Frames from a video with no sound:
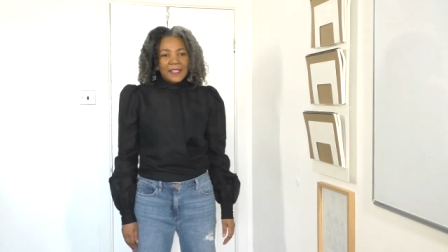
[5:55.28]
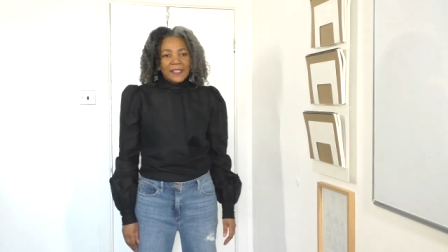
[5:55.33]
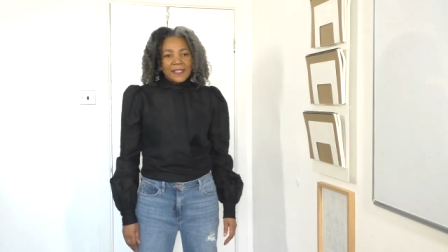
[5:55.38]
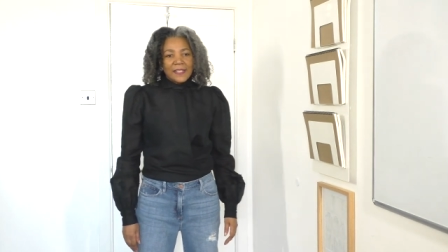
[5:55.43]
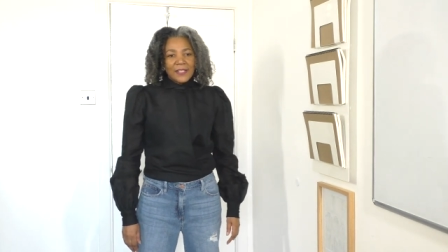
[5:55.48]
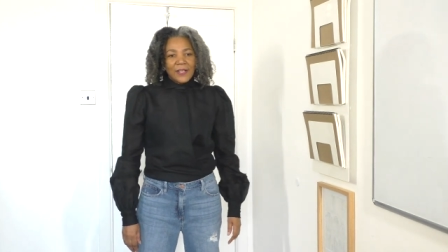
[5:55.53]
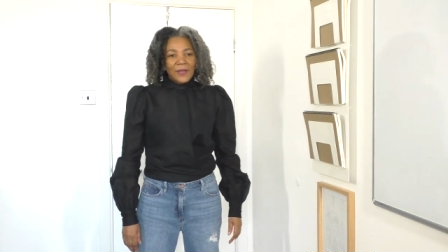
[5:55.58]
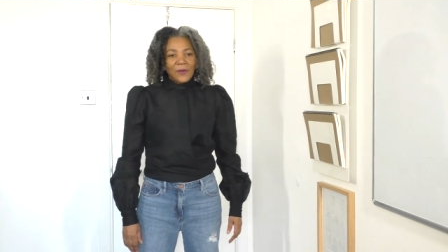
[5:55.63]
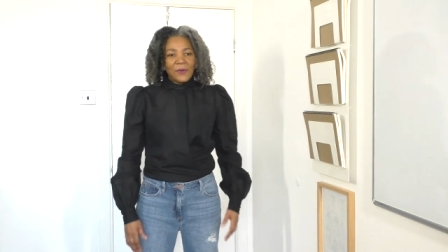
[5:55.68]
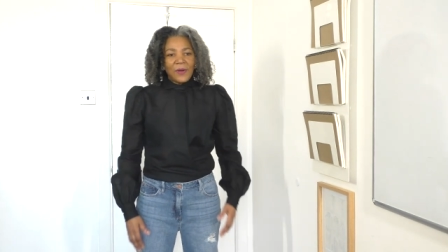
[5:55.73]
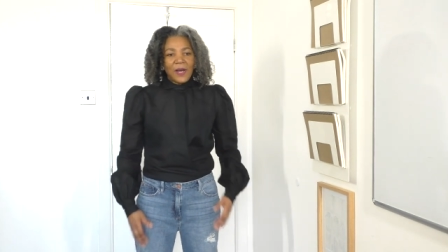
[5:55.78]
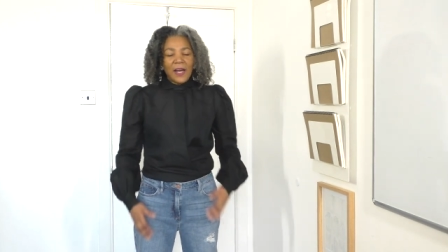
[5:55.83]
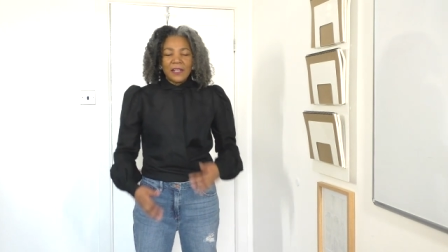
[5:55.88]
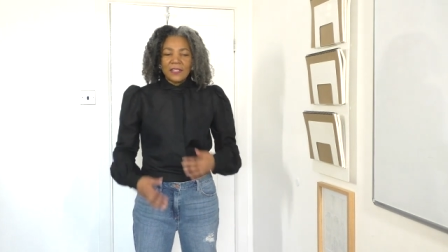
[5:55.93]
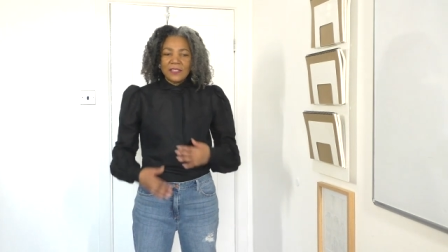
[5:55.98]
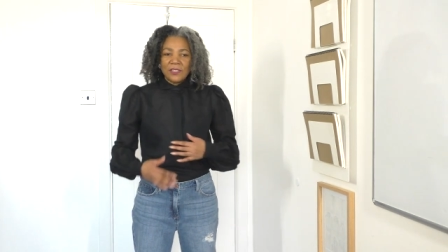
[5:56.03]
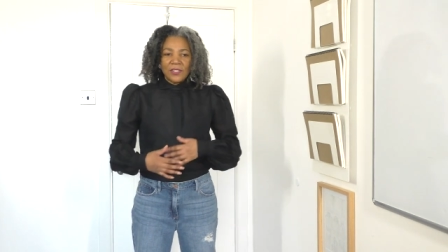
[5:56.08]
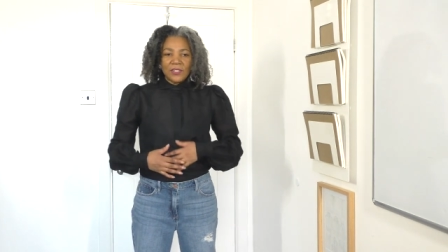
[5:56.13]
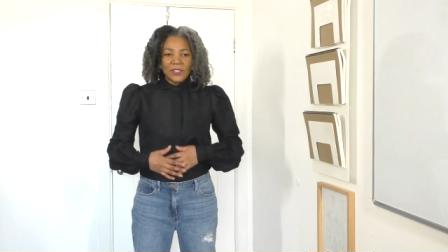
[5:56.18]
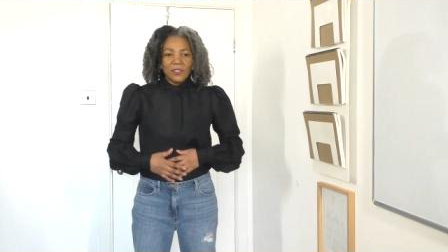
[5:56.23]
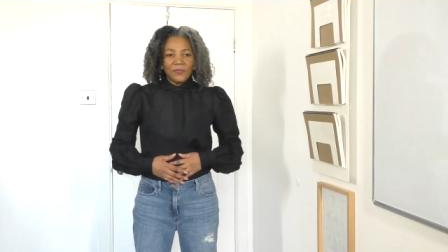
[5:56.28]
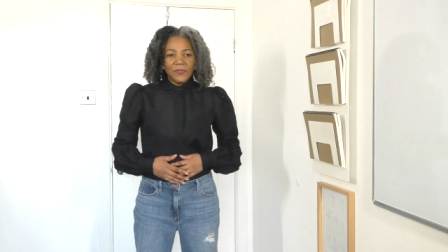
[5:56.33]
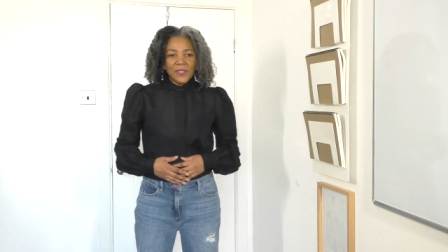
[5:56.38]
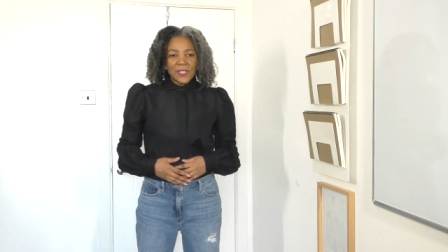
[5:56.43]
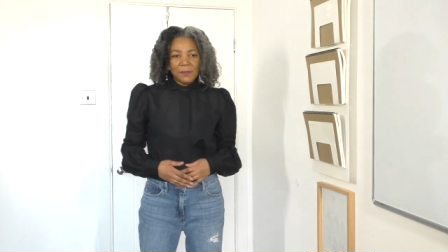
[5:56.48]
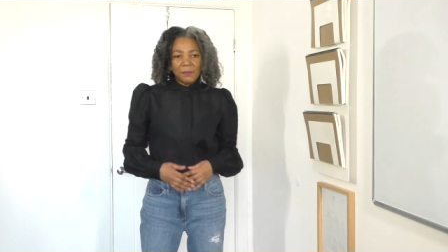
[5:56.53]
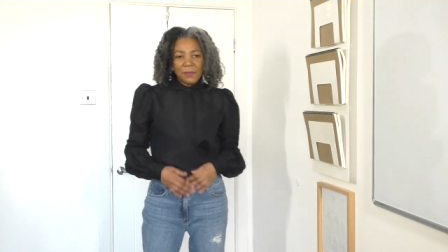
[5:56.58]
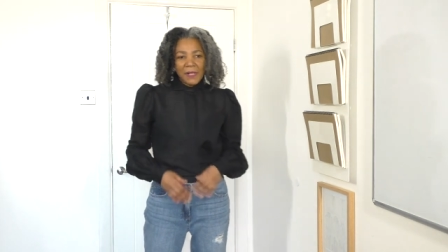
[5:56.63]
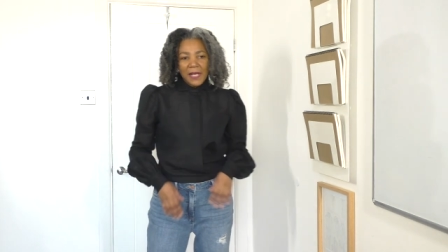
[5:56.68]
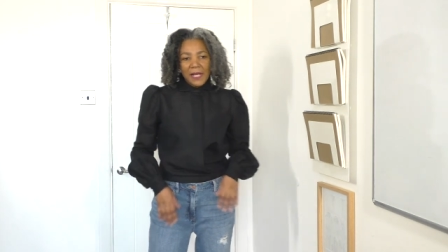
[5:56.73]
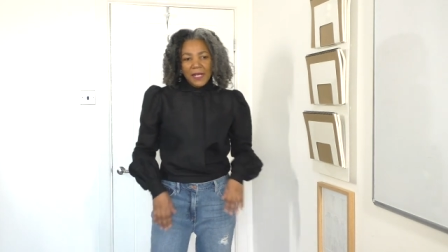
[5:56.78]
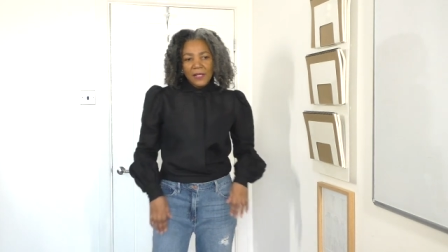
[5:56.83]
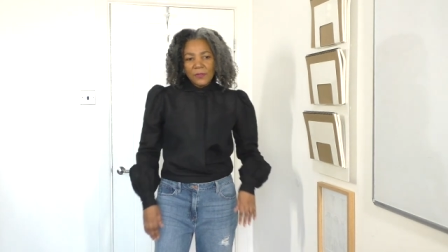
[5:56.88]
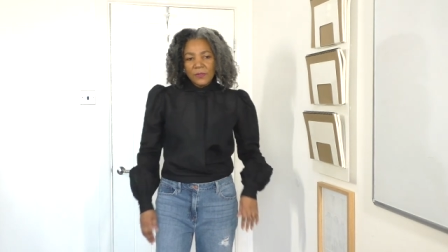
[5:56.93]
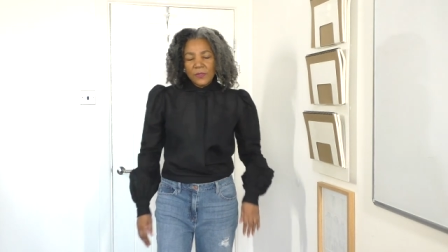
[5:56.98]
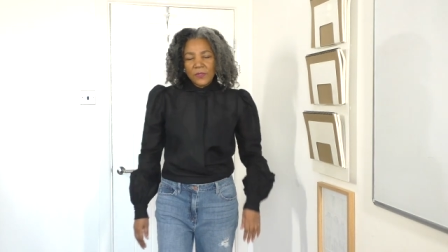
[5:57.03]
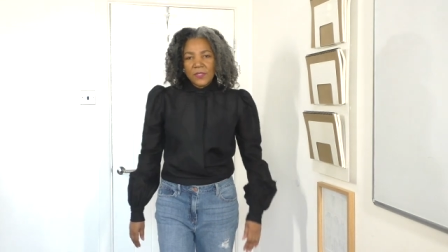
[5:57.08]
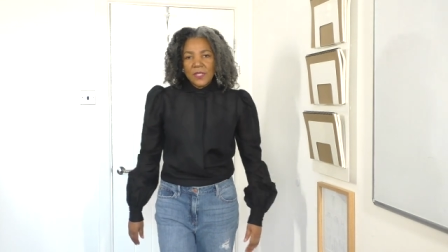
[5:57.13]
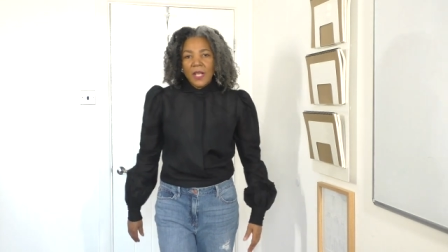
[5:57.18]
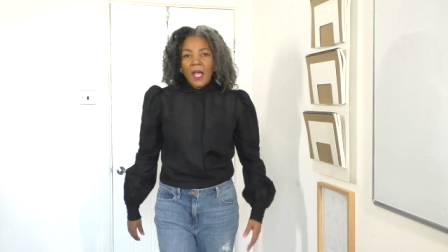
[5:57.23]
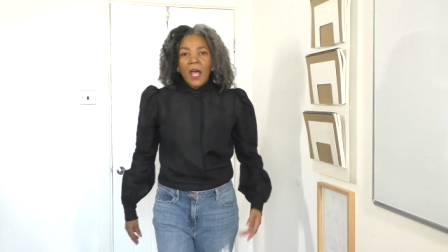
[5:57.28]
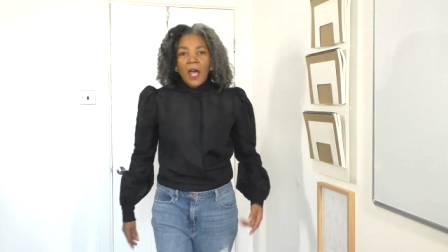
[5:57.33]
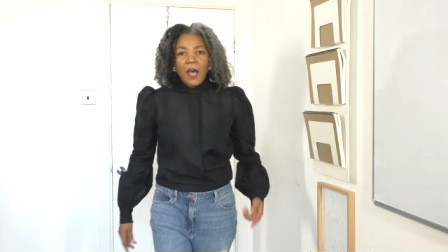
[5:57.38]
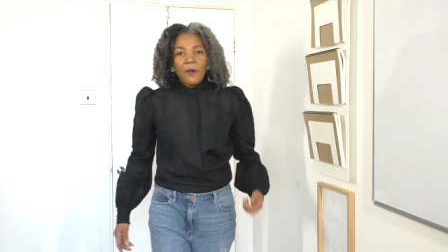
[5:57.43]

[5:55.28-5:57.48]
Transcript: So oh, I just love this blouse.